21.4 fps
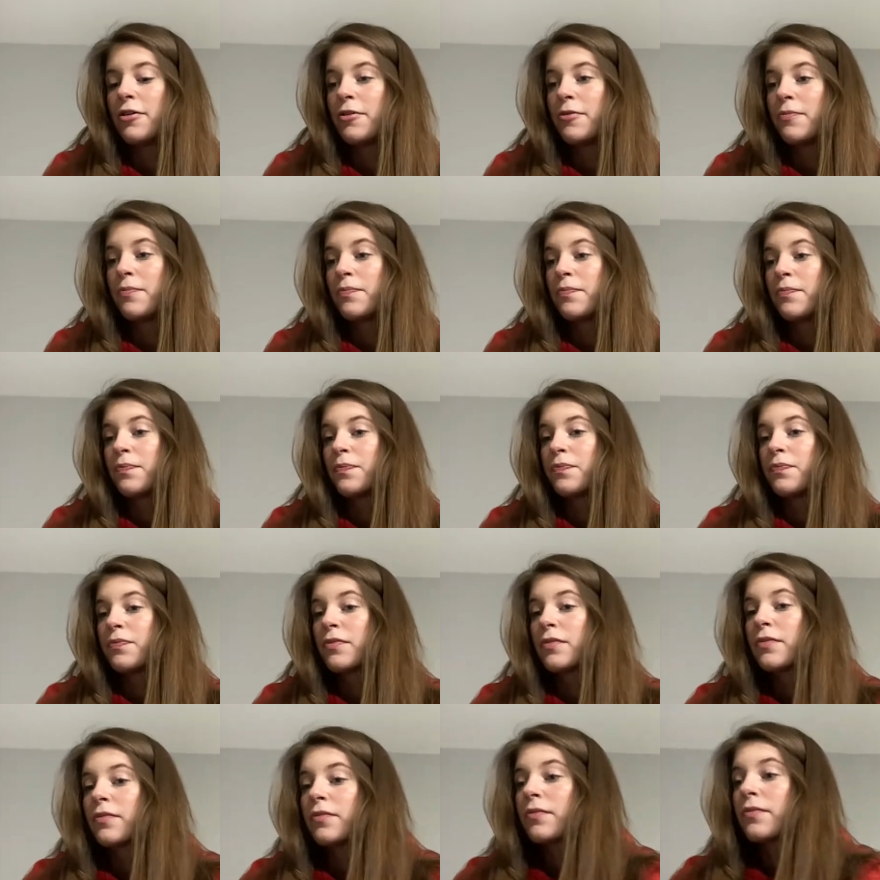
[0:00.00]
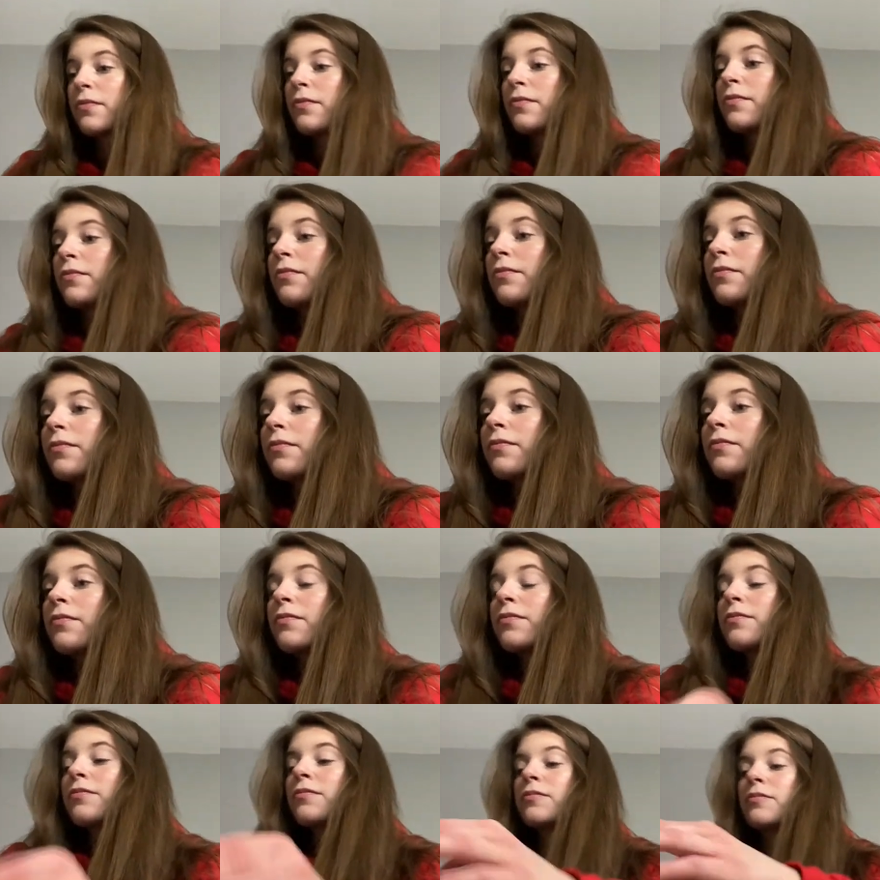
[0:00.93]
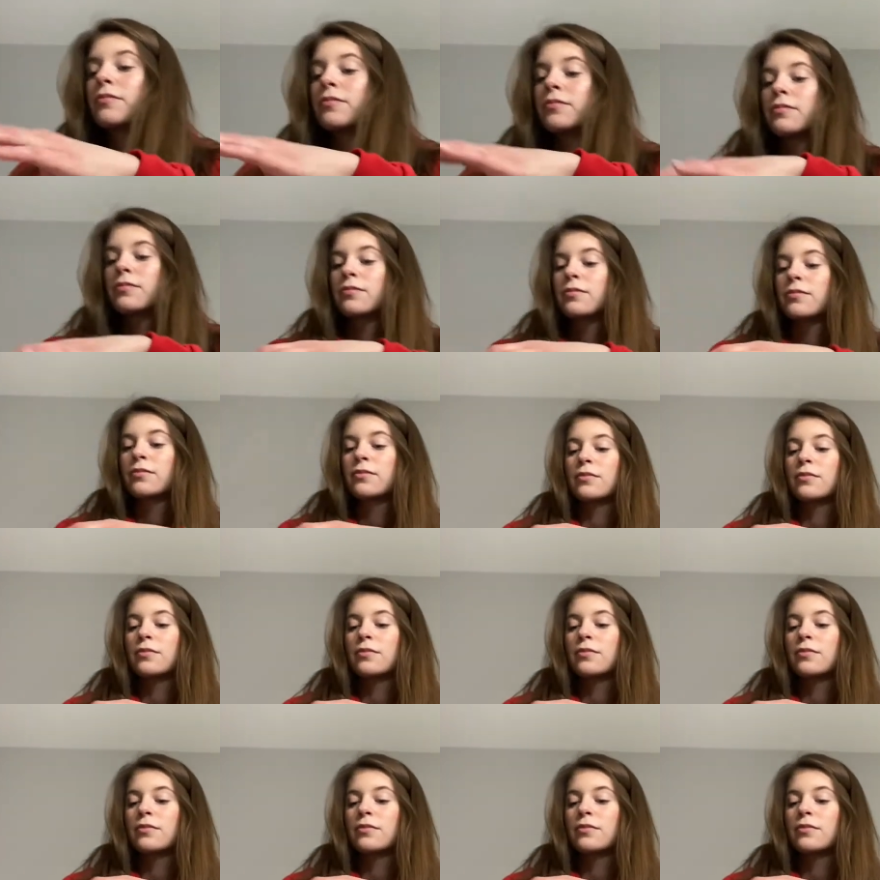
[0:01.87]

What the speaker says: No one is speaking in this clip.